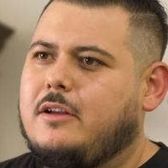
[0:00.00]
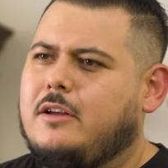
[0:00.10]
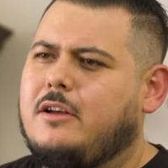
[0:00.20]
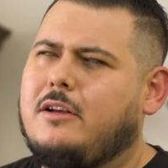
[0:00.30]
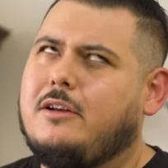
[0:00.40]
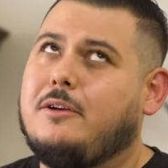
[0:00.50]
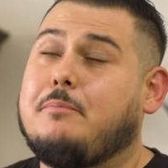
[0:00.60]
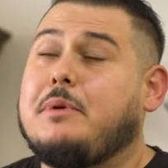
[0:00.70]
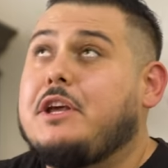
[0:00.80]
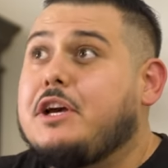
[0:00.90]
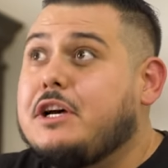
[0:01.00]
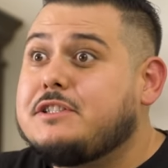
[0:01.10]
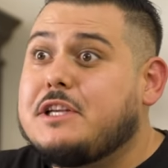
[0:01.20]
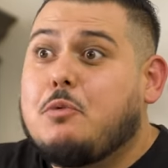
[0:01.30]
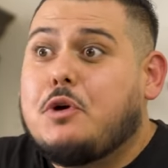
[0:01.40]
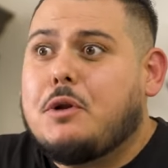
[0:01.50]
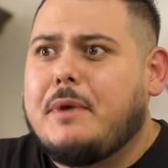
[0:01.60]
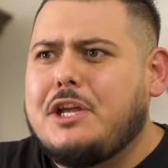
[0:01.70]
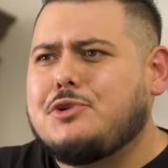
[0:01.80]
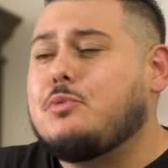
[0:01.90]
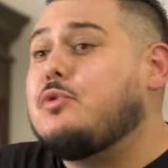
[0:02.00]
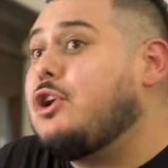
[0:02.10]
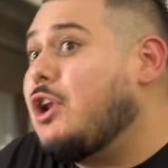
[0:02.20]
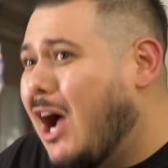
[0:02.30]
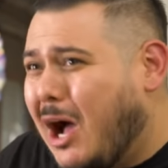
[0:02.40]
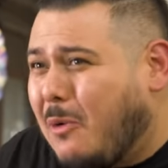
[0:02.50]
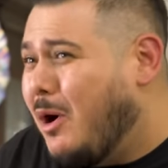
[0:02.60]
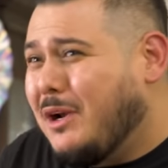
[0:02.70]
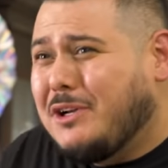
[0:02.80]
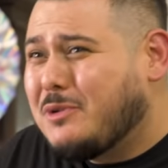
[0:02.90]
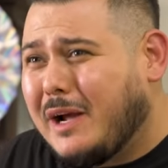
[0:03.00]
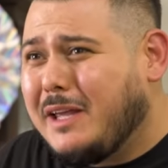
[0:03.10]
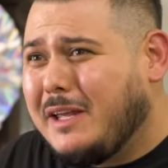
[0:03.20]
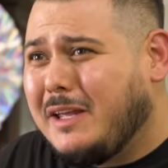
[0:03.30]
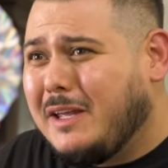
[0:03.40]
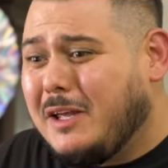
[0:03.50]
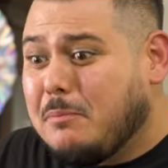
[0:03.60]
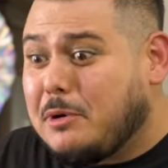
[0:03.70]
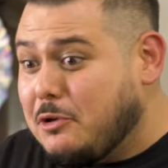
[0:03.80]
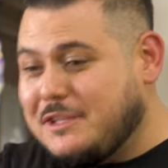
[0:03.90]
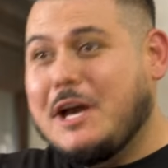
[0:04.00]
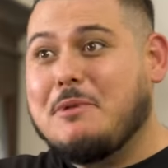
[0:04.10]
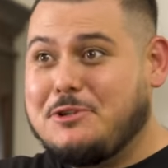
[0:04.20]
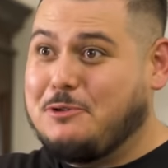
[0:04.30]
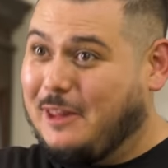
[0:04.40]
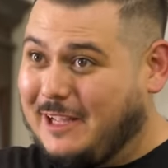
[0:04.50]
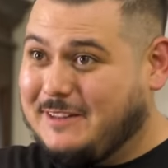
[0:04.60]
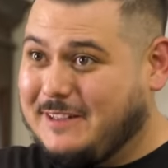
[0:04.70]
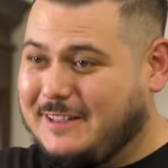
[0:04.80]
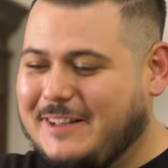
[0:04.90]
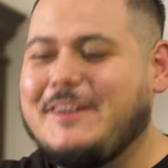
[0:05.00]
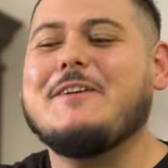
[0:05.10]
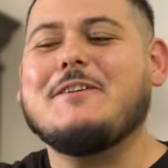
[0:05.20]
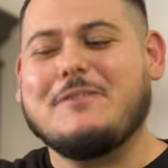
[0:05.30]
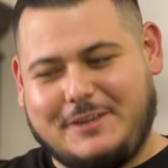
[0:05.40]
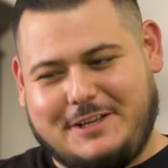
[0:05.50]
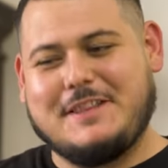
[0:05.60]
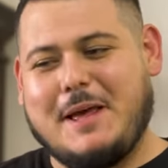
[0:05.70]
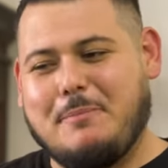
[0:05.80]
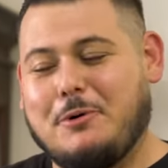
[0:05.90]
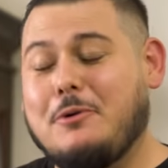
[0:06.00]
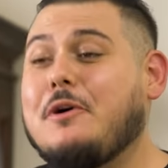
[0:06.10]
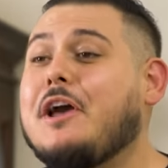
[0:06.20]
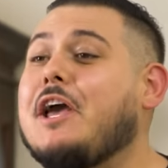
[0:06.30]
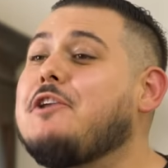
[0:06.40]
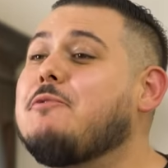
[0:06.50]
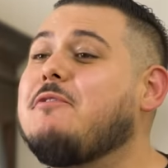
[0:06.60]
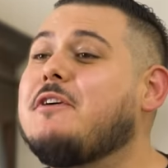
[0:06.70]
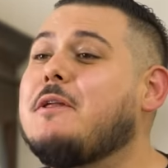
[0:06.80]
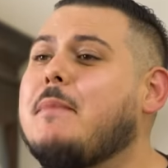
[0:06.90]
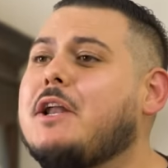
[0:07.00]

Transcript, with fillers: earlier? Because it would have made you not want to try it. But you see how much you liked it? Finish that bowl and you'll be feeling